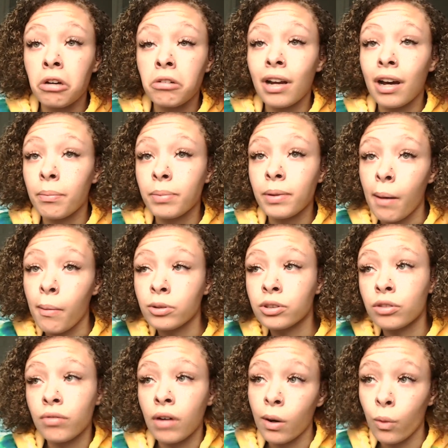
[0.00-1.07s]
not be able to
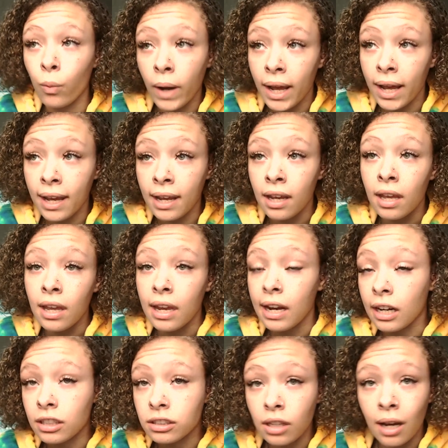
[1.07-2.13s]
run away in
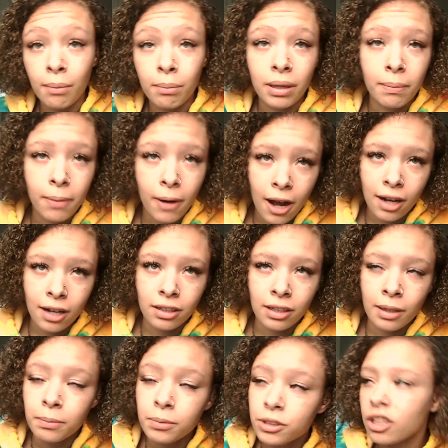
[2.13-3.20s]
a zombie
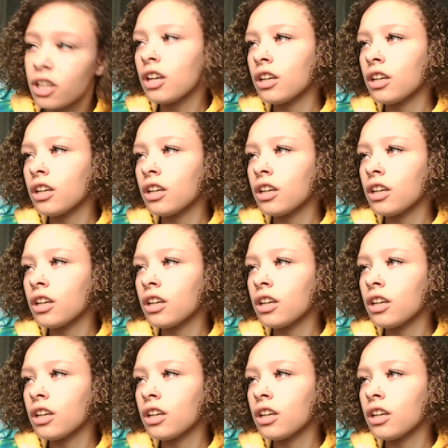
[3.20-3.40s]
apocalypse,